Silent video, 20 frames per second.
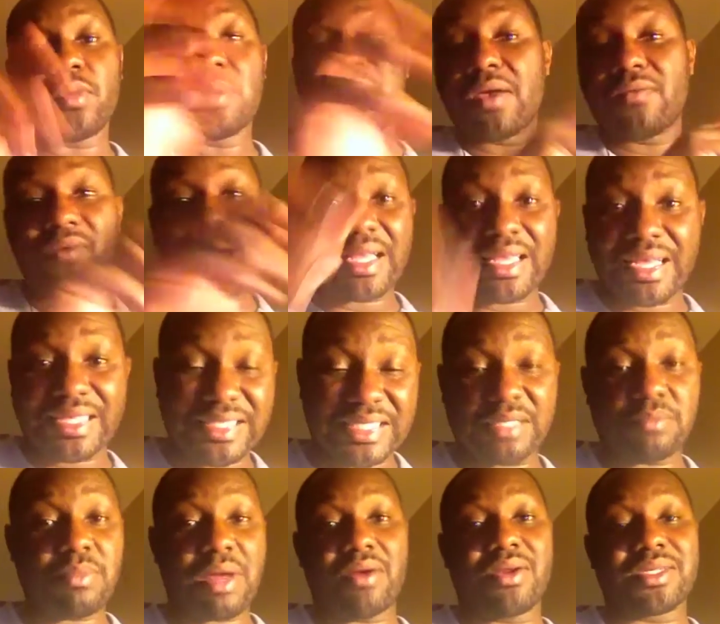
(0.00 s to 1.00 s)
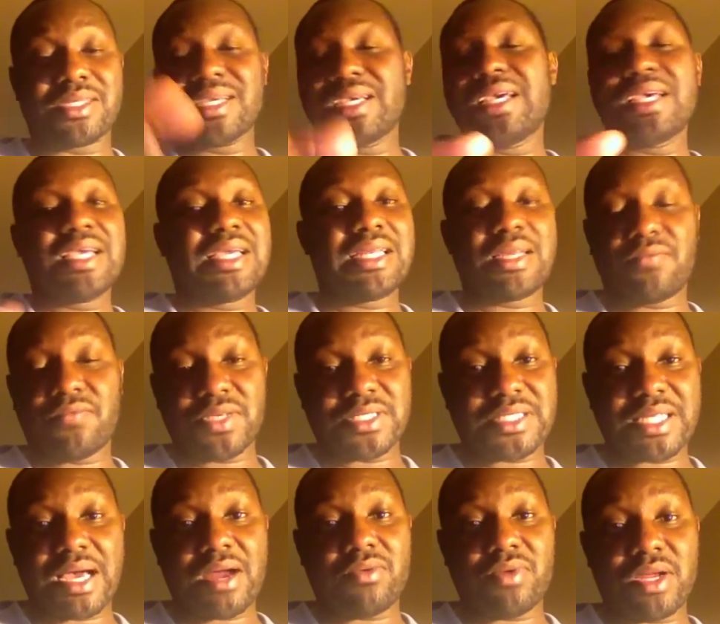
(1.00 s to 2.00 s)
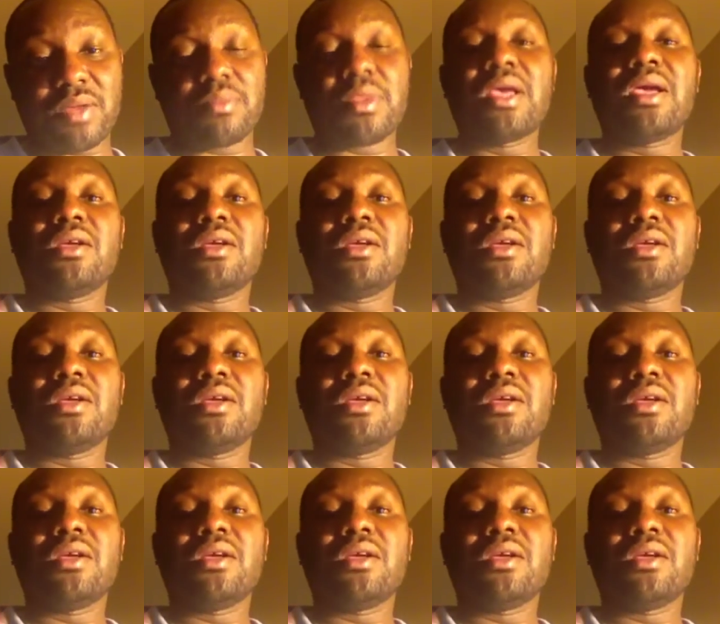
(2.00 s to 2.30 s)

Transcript: ever getting married in the physical realm?